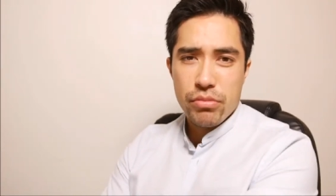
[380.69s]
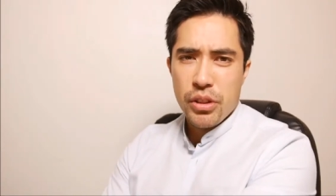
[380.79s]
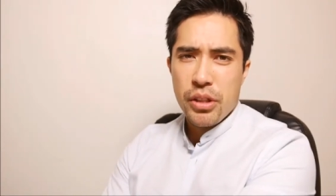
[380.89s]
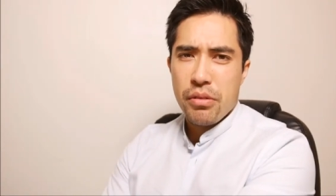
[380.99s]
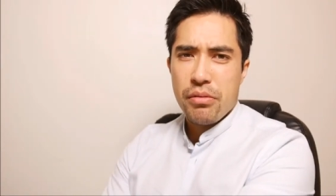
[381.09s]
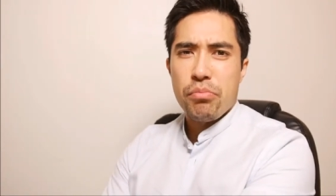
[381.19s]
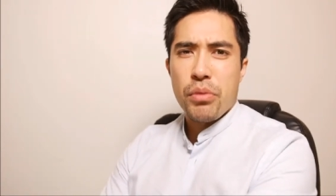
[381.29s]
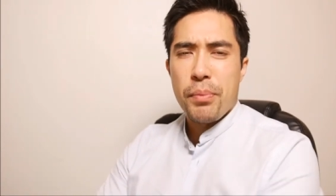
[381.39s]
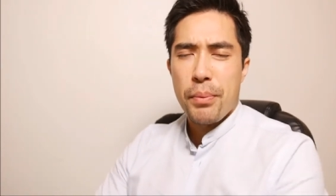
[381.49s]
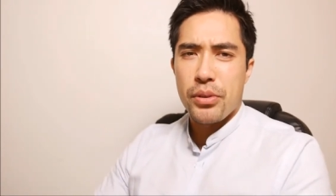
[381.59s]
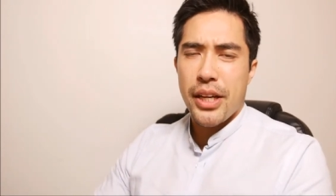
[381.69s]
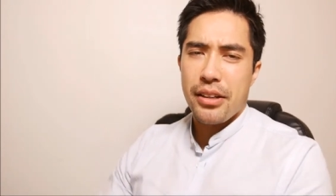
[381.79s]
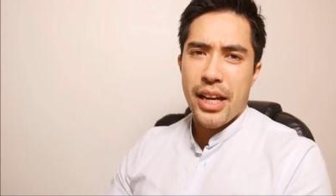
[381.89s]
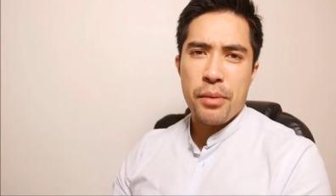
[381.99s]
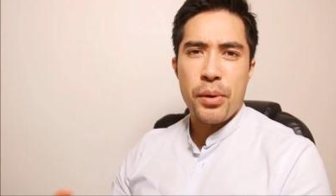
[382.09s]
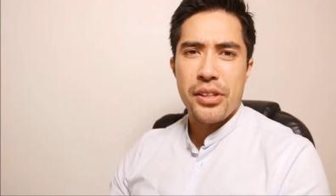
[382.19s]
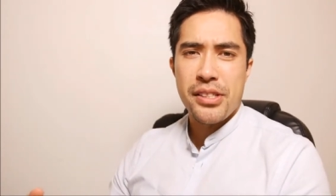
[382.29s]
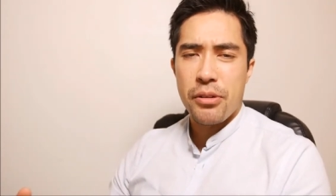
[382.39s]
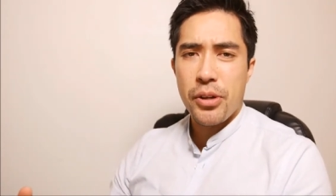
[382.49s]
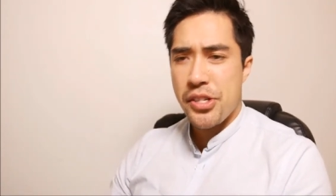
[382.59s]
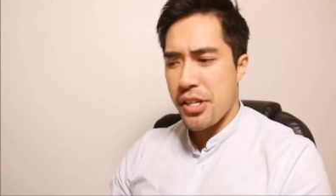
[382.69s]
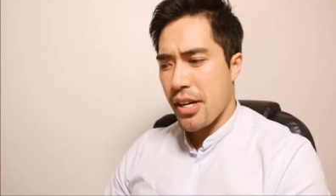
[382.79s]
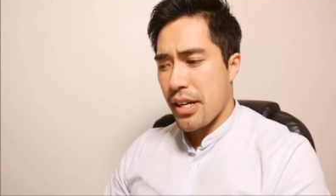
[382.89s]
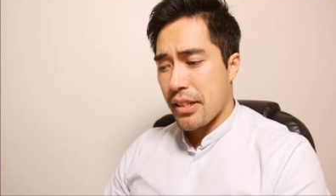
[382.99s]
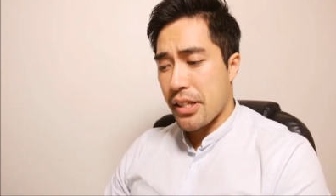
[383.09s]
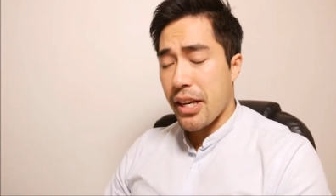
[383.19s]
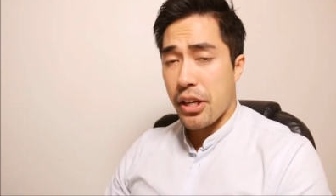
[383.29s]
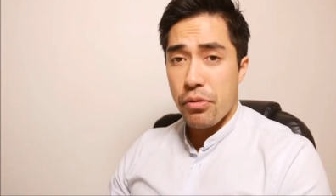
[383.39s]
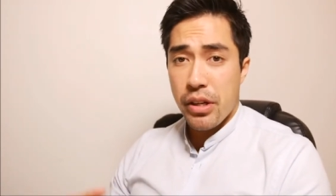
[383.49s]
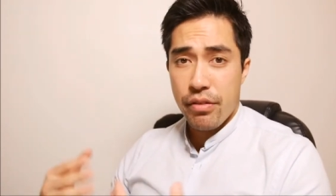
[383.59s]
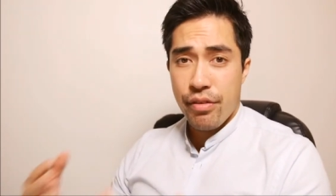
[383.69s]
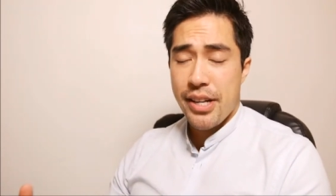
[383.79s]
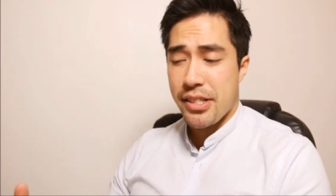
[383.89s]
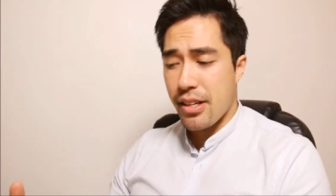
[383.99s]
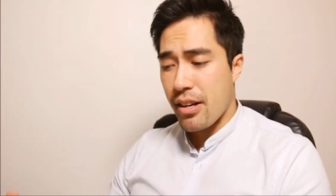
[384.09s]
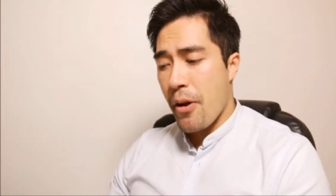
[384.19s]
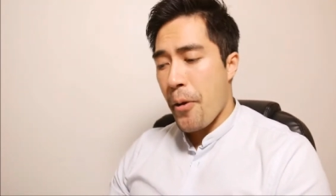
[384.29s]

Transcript: you know, when people take anabolic steroids, then yeah, you can recover faster.